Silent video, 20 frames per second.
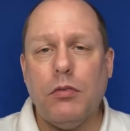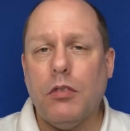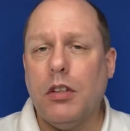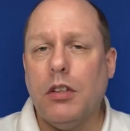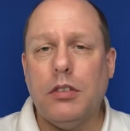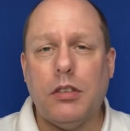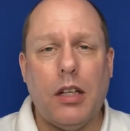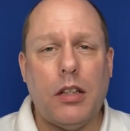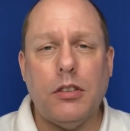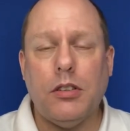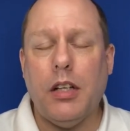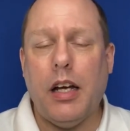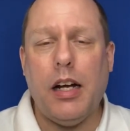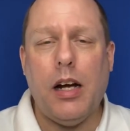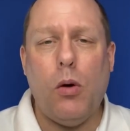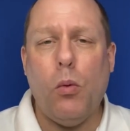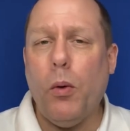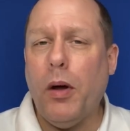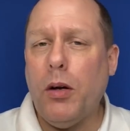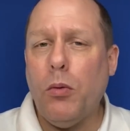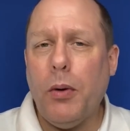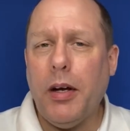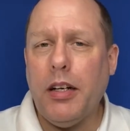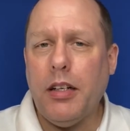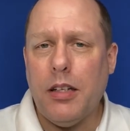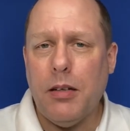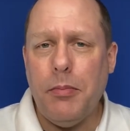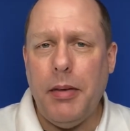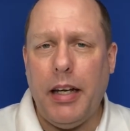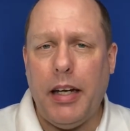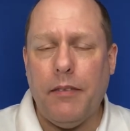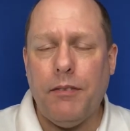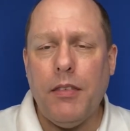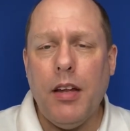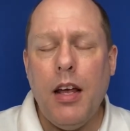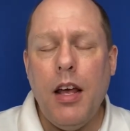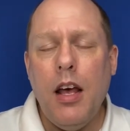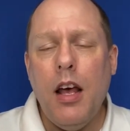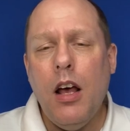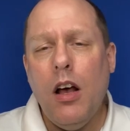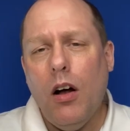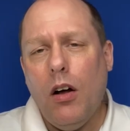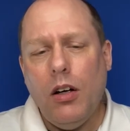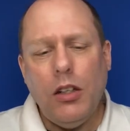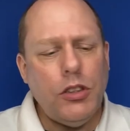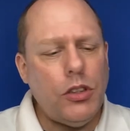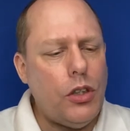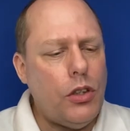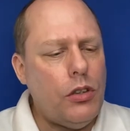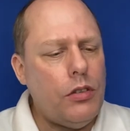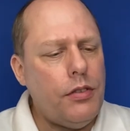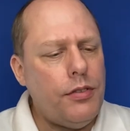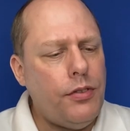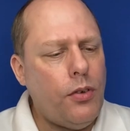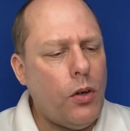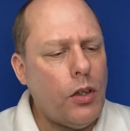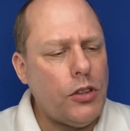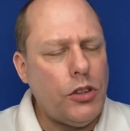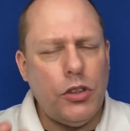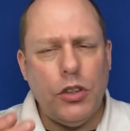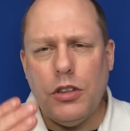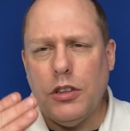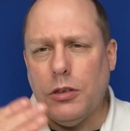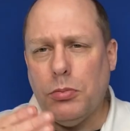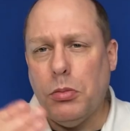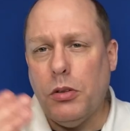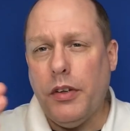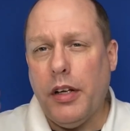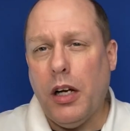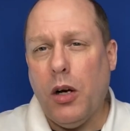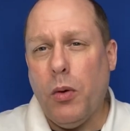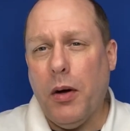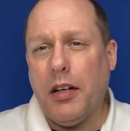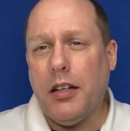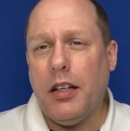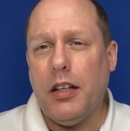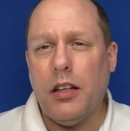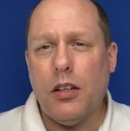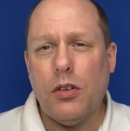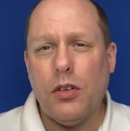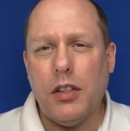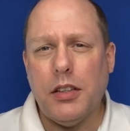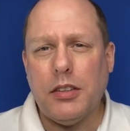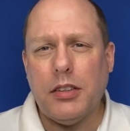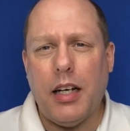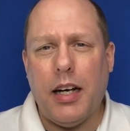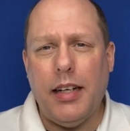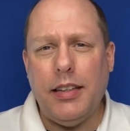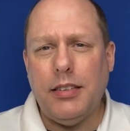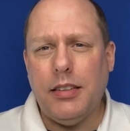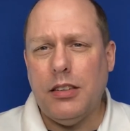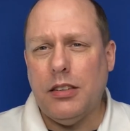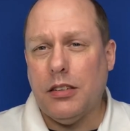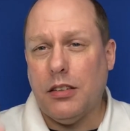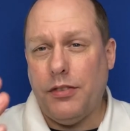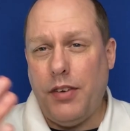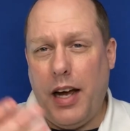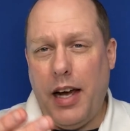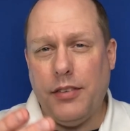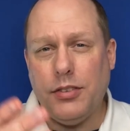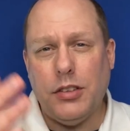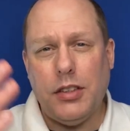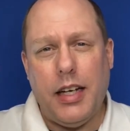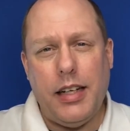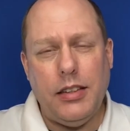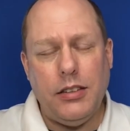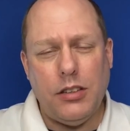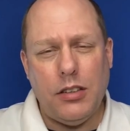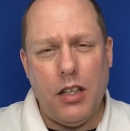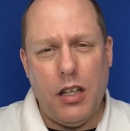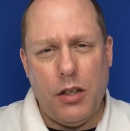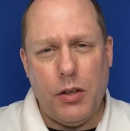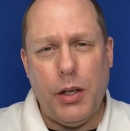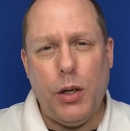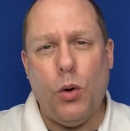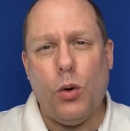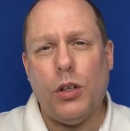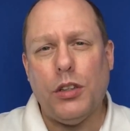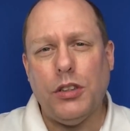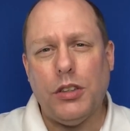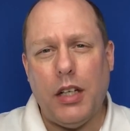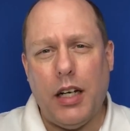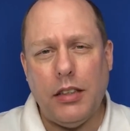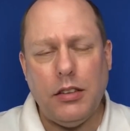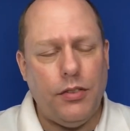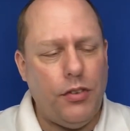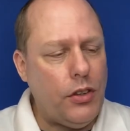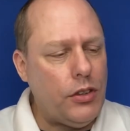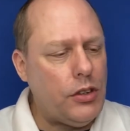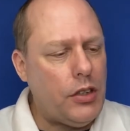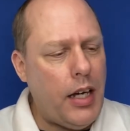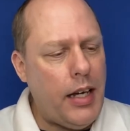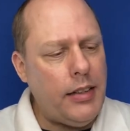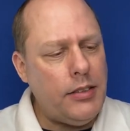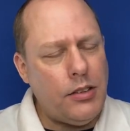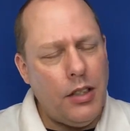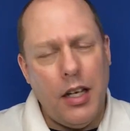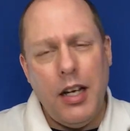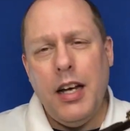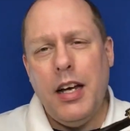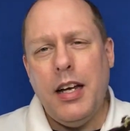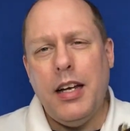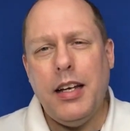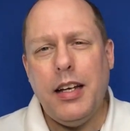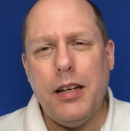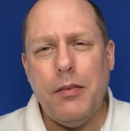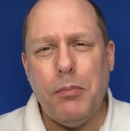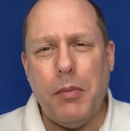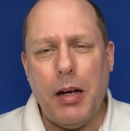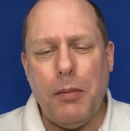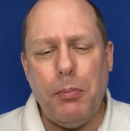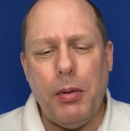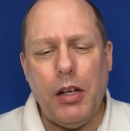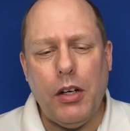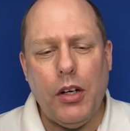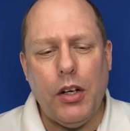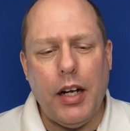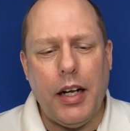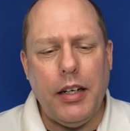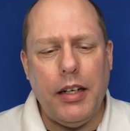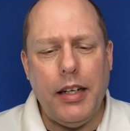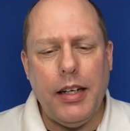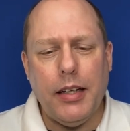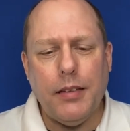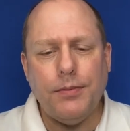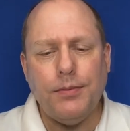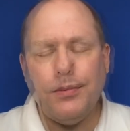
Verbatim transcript: Sounds like a win win to me. Also, for students moving quickly through the sizes of half size, three quarter size, full size, it might be a good idea.